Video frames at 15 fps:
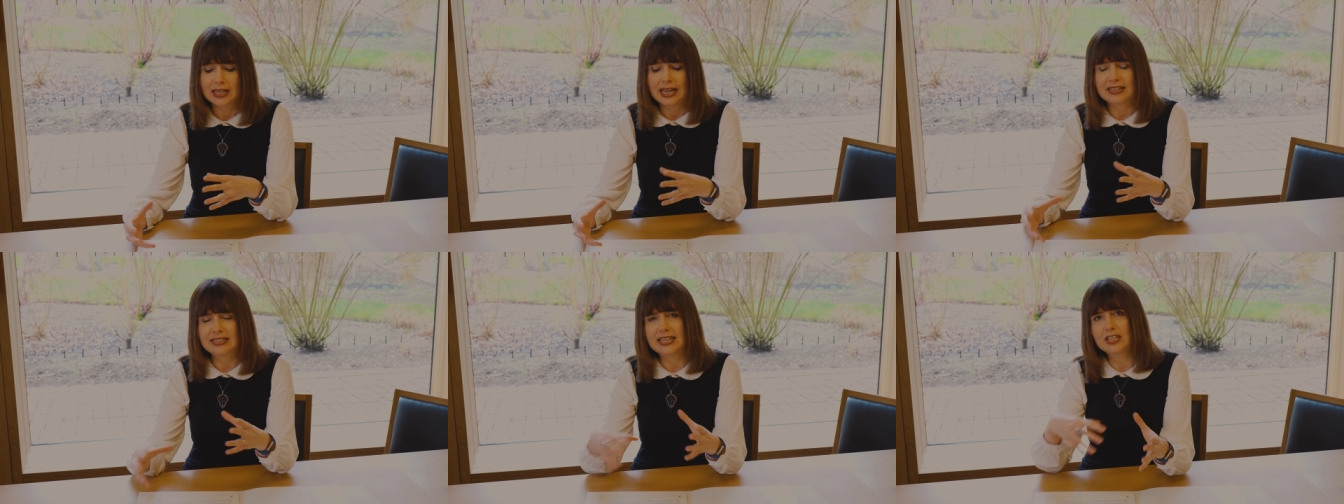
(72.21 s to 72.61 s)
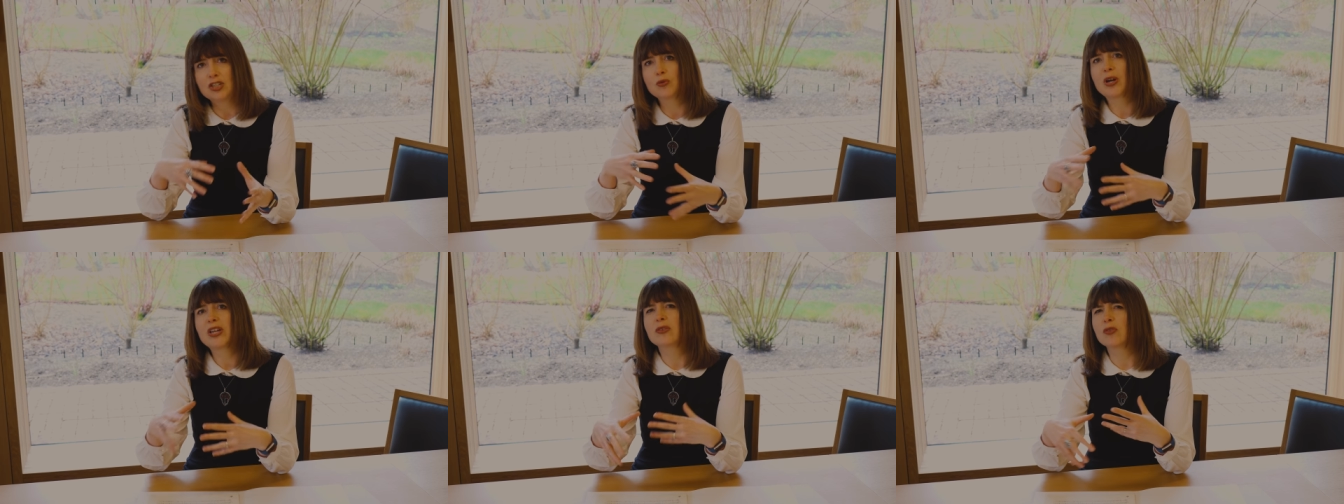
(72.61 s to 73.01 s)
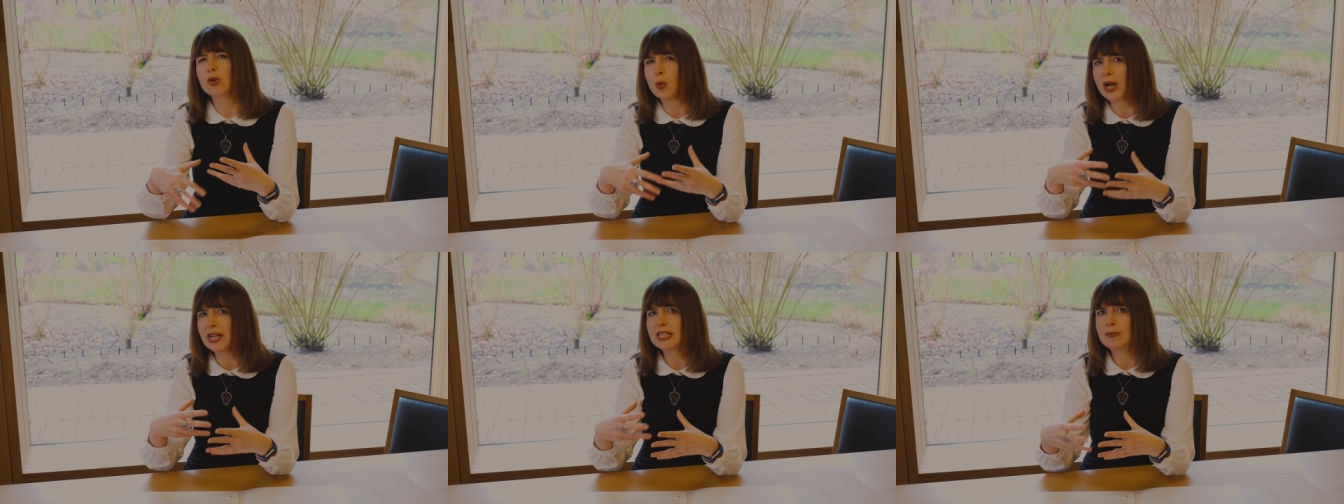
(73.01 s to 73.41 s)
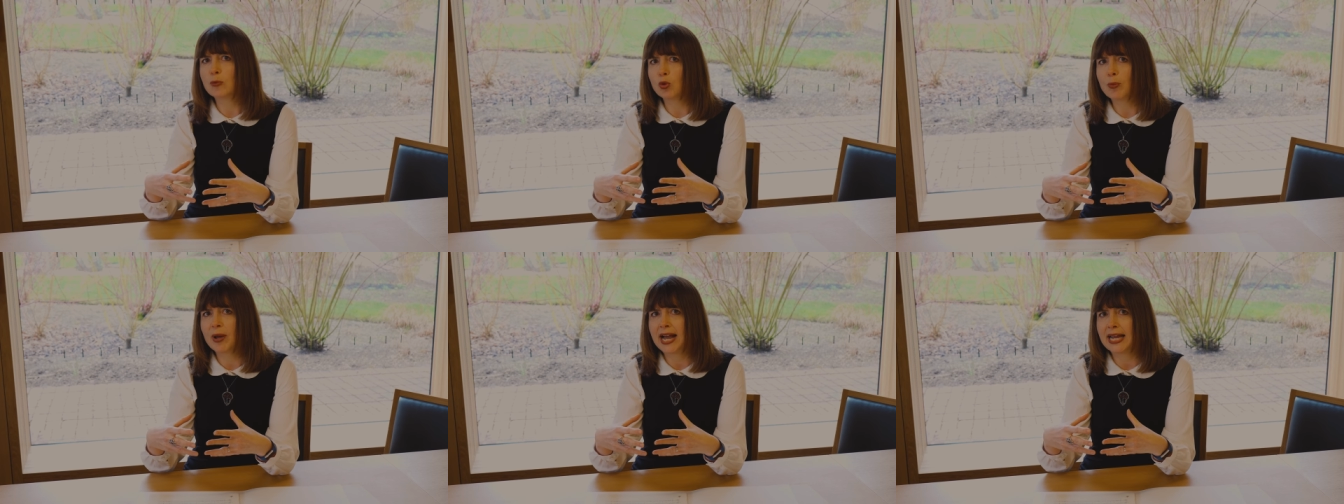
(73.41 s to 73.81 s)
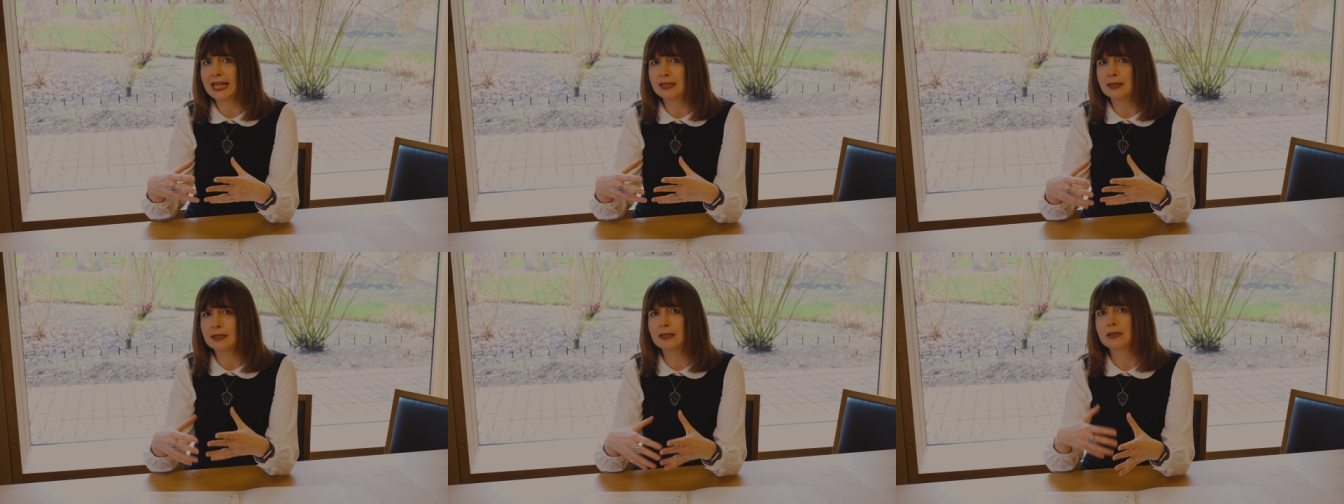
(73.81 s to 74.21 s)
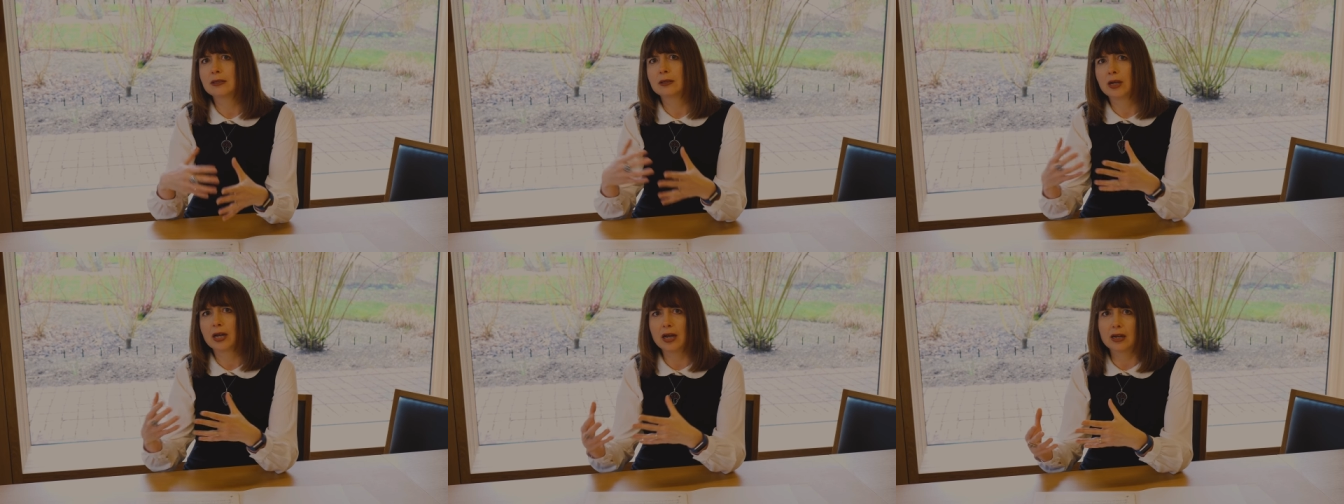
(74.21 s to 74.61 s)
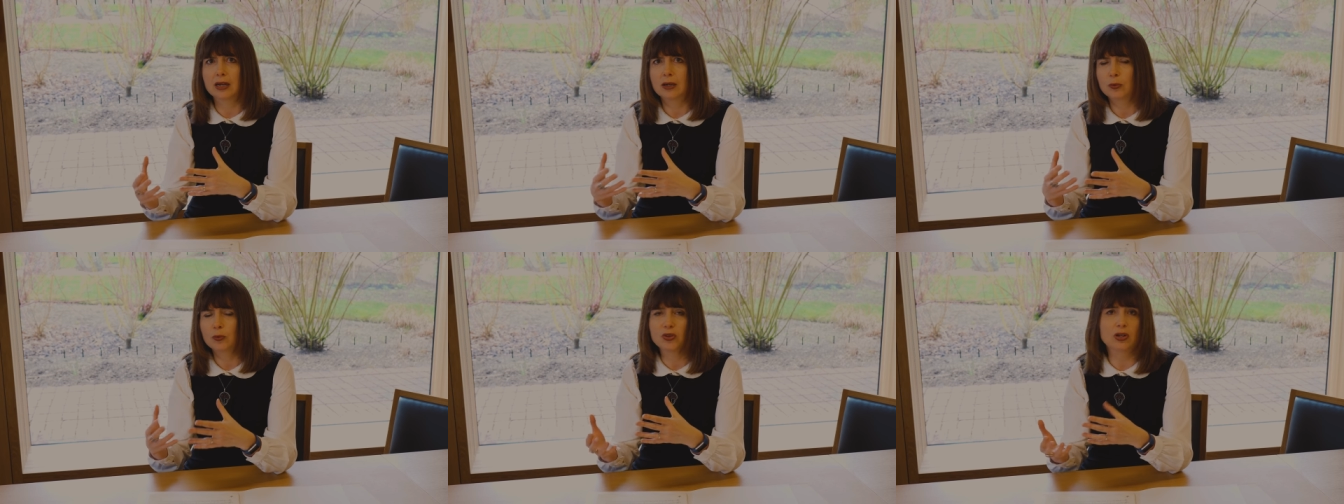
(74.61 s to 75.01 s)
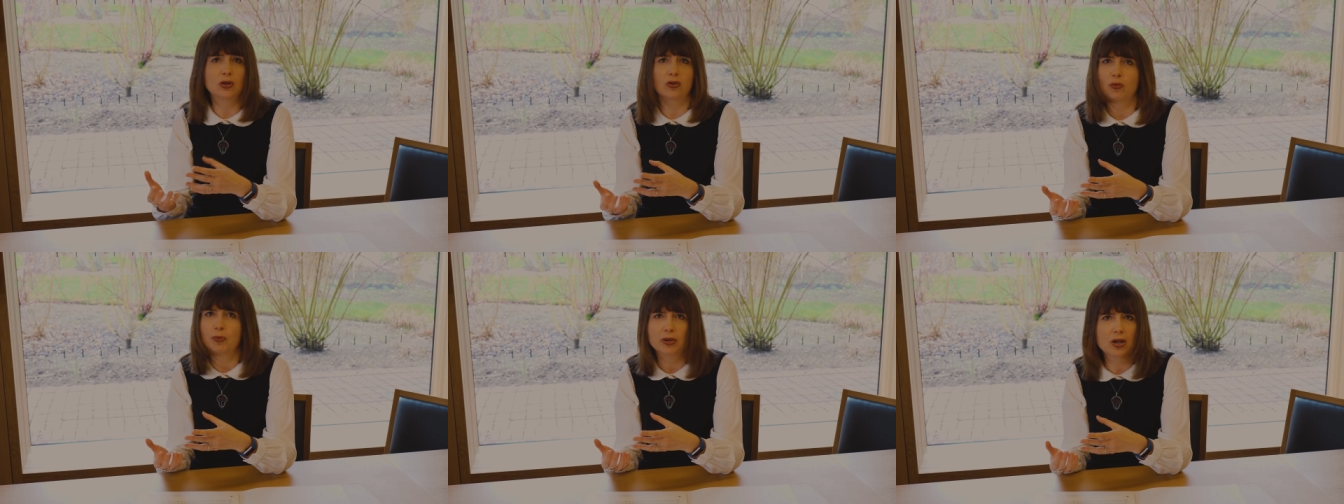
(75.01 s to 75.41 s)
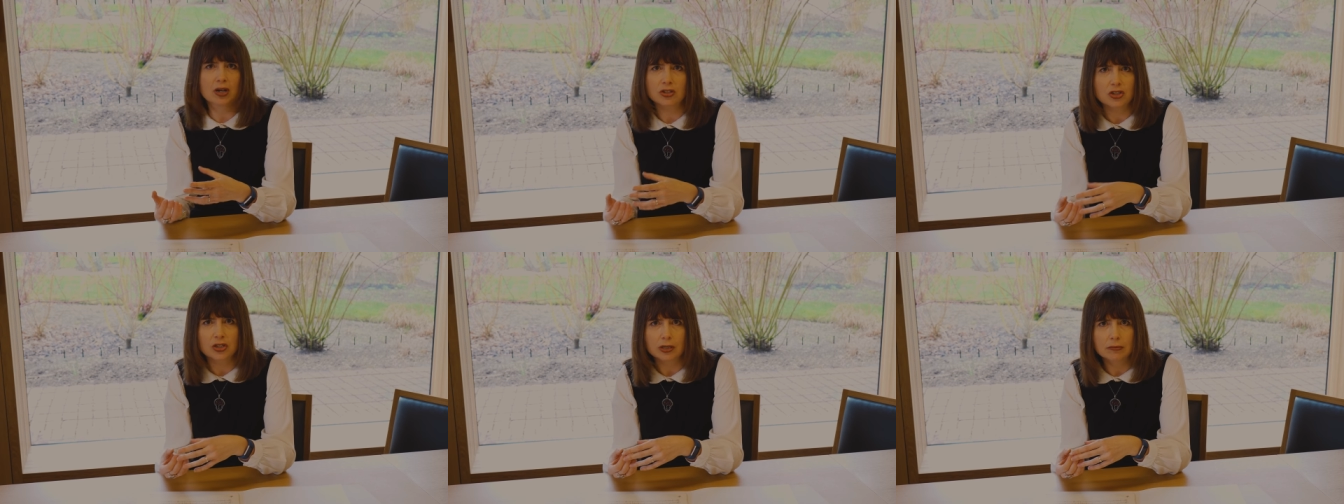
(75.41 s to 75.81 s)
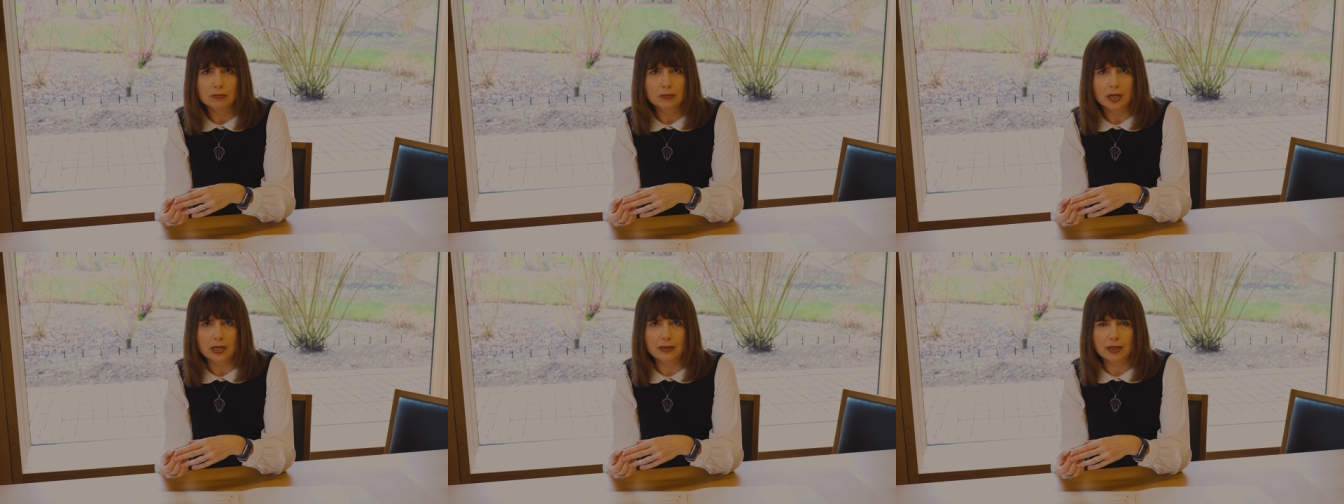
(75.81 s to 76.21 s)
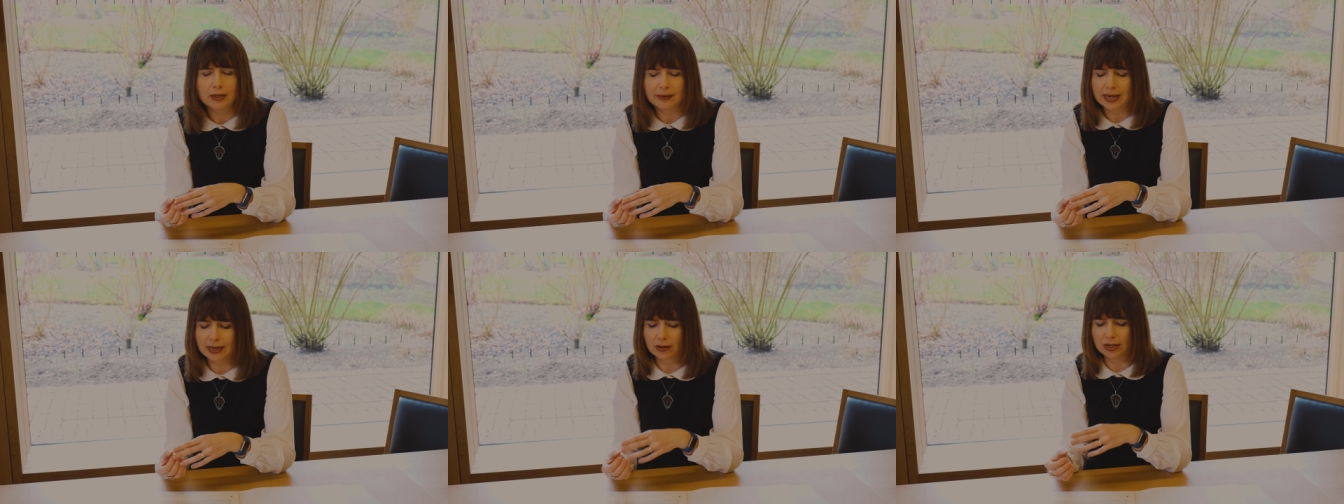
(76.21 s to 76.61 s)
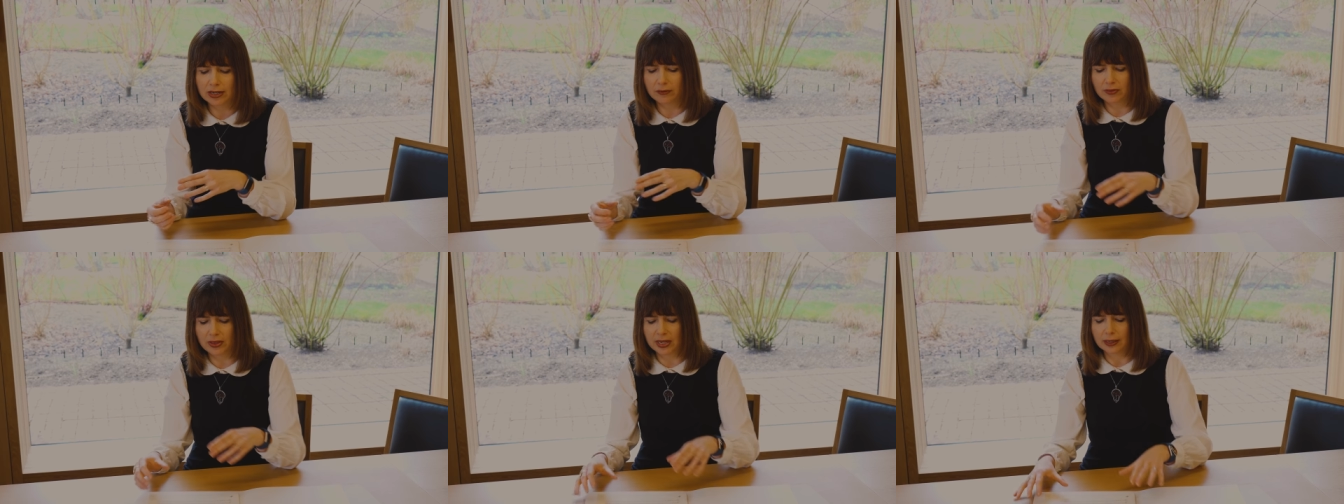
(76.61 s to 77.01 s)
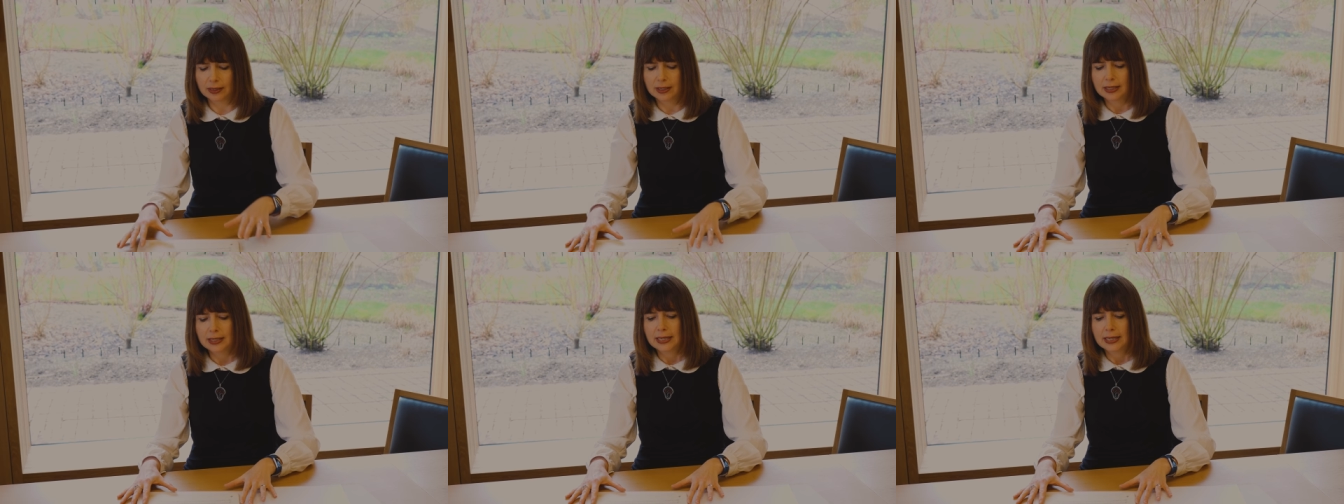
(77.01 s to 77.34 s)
and tended to write them for quite a small band uh, with a lot of percussion and, and that kind of thing.